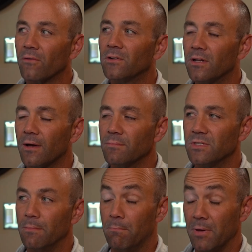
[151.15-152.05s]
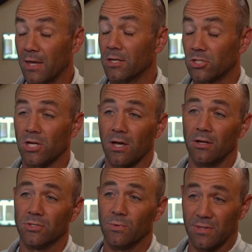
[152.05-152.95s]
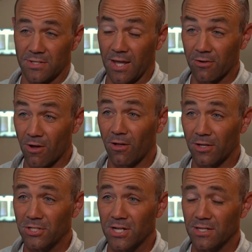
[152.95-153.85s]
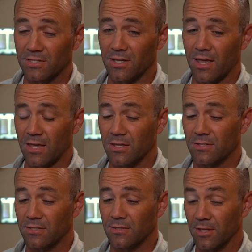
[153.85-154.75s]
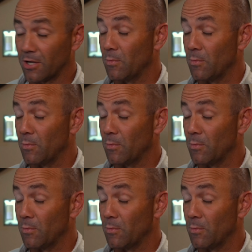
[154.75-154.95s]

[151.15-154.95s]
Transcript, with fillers: oftentimes the biggest challenge with technologies is the